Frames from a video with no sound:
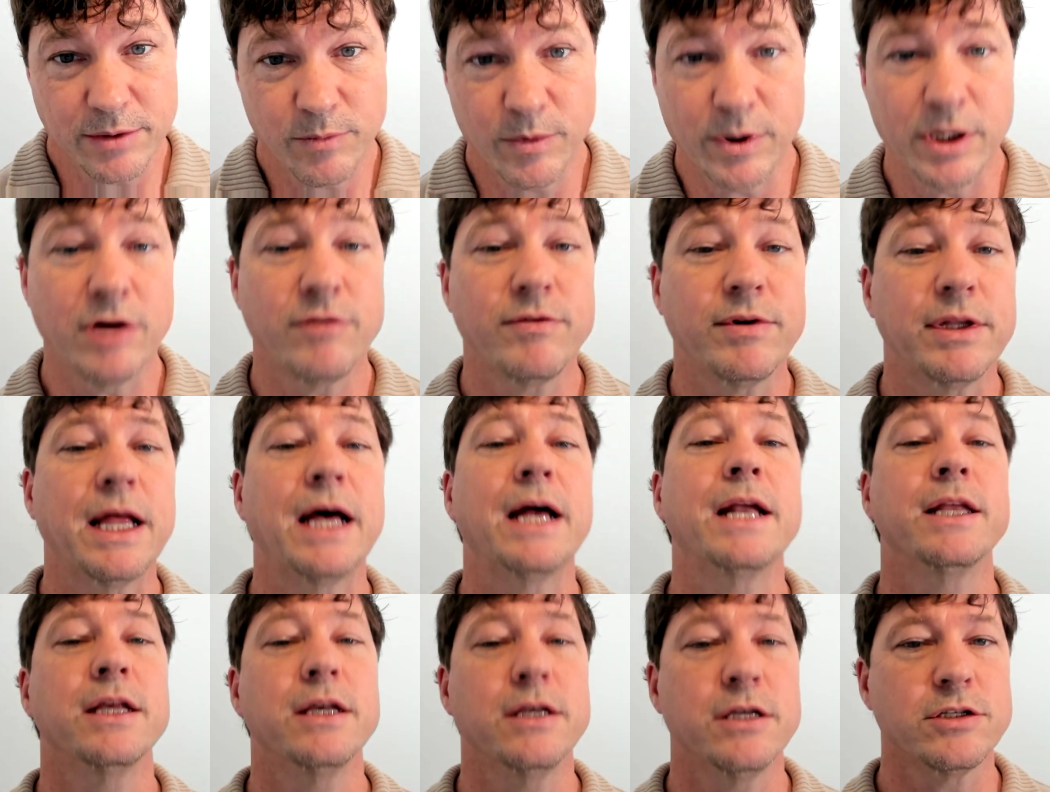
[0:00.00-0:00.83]
Whatever
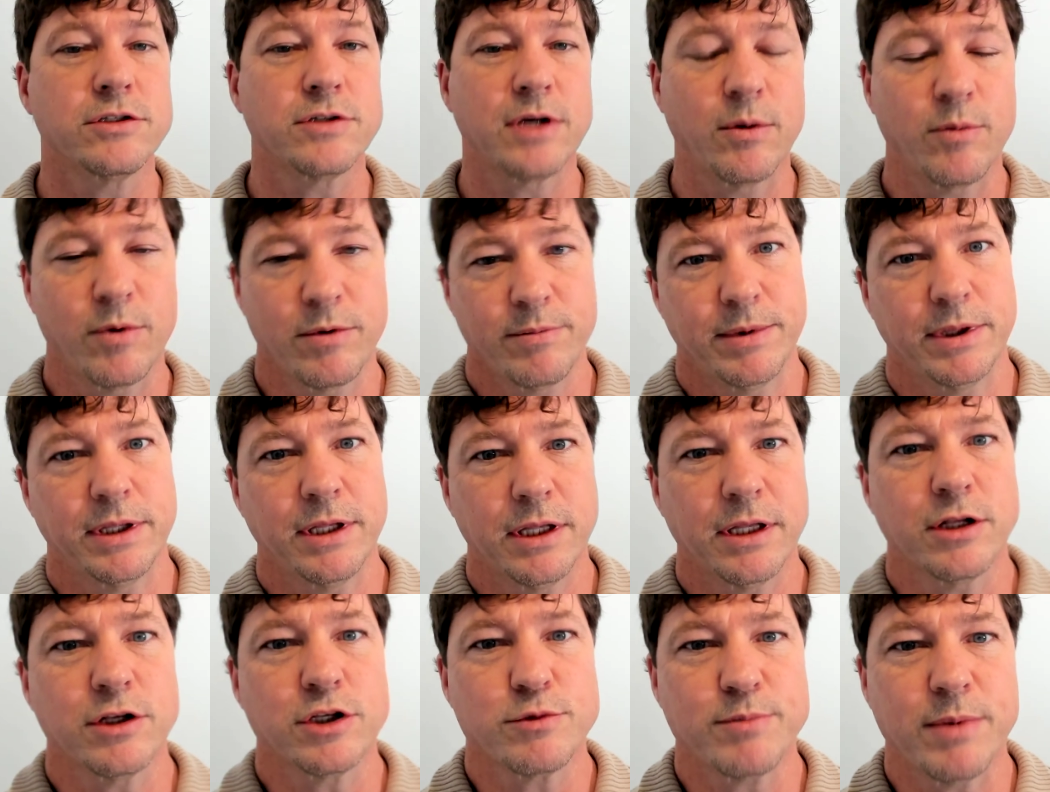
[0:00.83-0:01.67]
that is, right? We've been
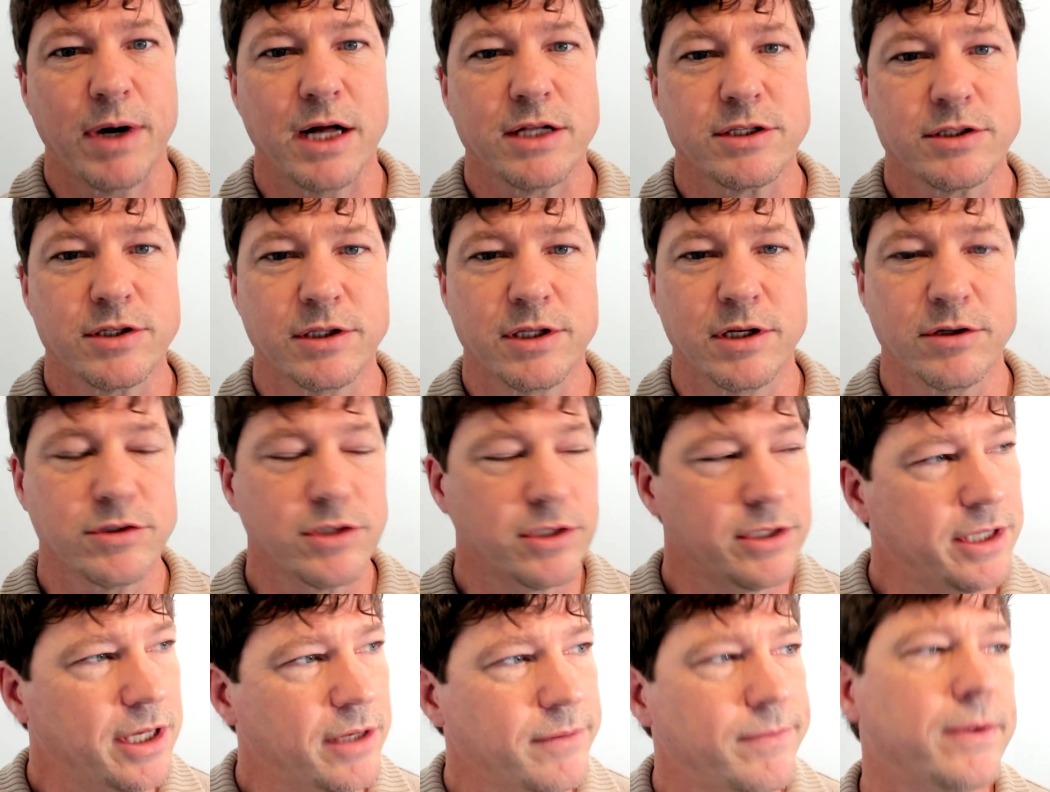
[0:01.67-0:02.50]
in those spots, and those are
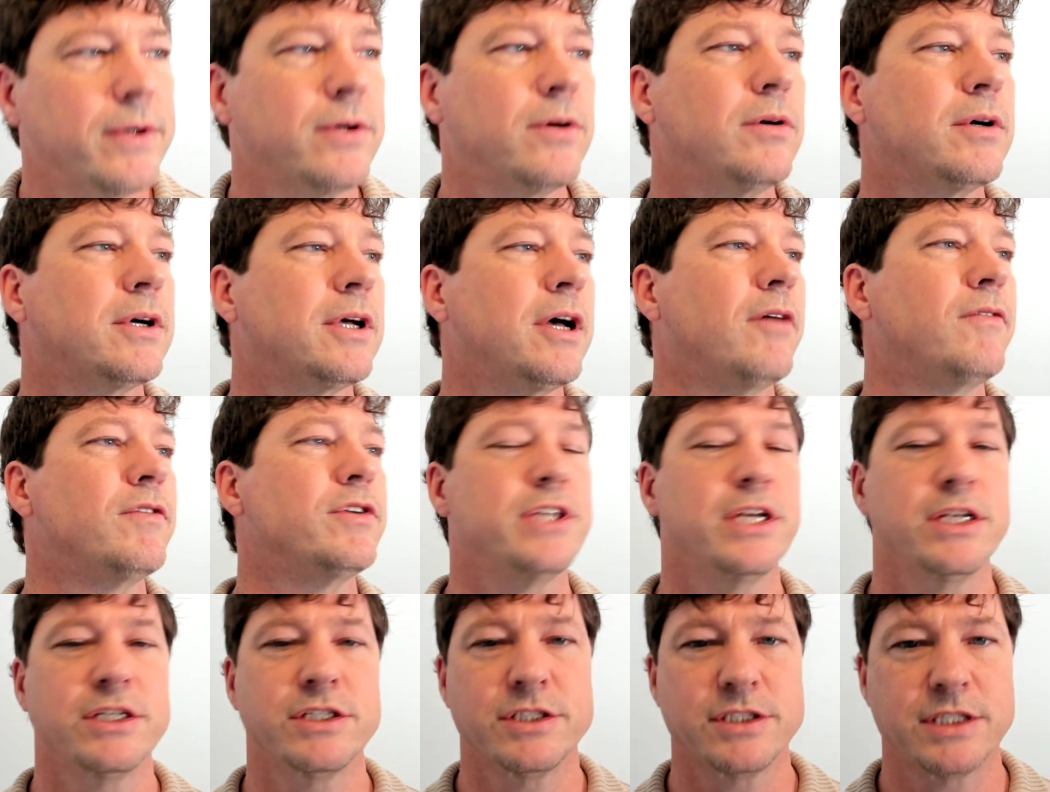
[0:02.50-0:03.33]
difficult
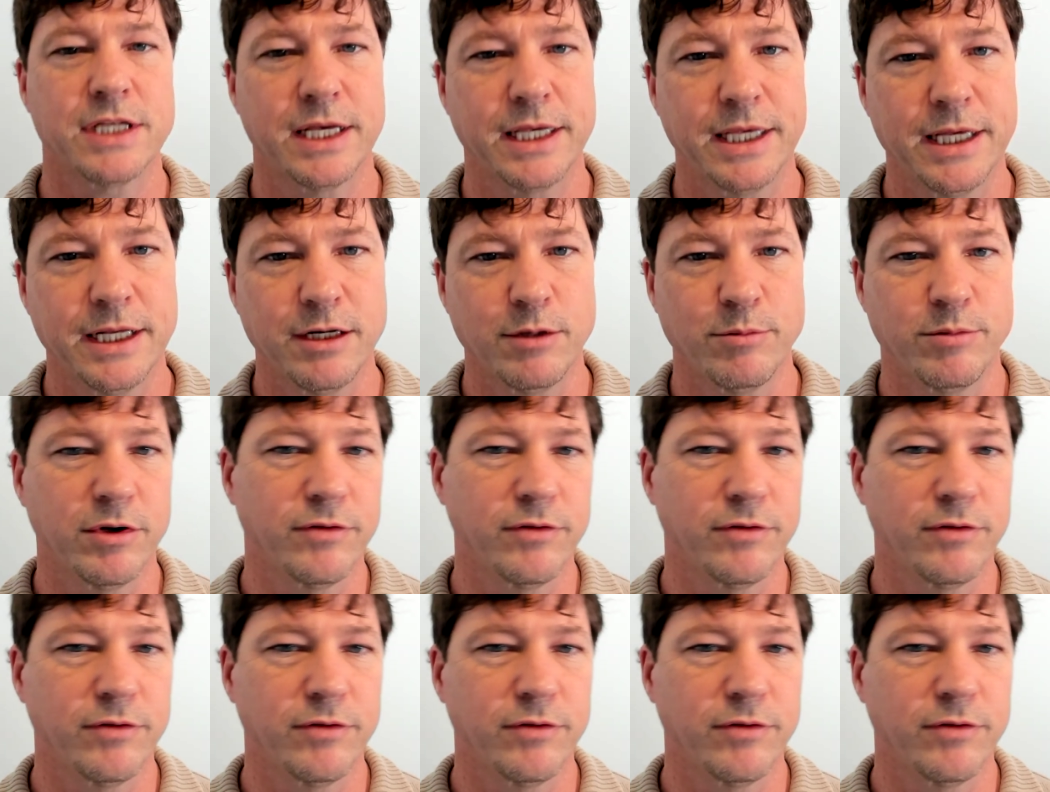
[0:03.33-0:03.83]
conversations, I get it.